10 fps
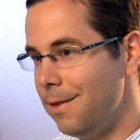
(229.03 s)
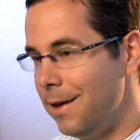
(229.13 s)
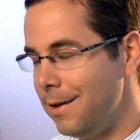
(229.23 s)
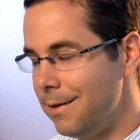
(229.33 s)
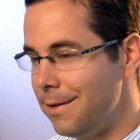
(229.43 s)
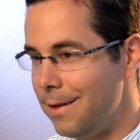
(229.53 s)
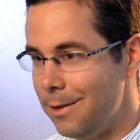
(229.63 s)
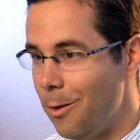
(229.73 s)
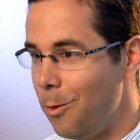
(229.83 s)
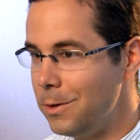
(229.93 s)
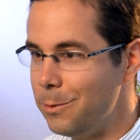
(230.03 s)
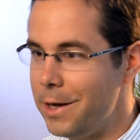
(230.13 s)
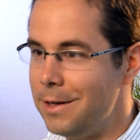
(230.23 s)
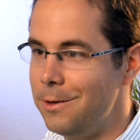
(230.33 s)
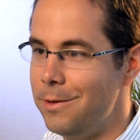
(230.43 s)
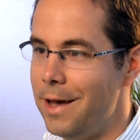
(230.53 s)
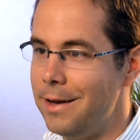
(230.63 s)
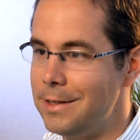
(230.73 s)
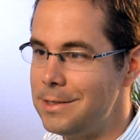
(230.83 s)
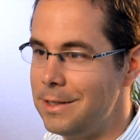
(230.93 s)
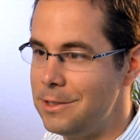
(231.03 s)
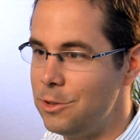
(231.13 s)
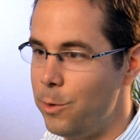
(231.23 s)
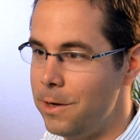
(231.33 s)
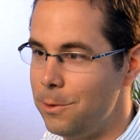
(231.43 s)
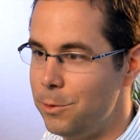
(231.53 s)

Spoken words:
then the only way to do that is to wear the